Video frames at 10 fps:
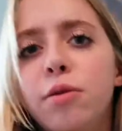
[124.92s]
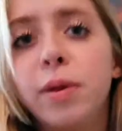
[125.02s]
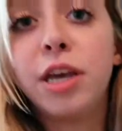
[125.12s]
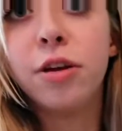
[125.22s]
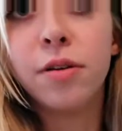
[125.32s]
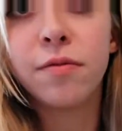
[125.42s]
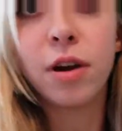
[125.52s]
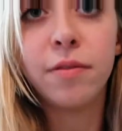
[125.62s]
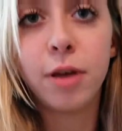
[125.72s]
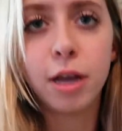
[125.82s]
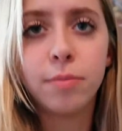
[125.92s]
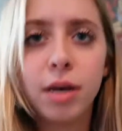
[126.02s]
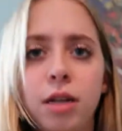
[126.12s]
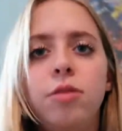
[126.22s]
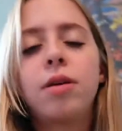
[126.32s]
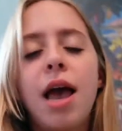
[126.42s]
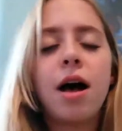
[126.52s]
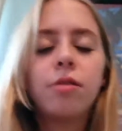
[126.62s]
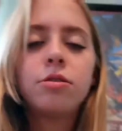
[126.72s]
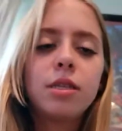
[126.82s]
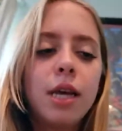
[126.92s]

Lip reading: it would be cute in front of like my little couch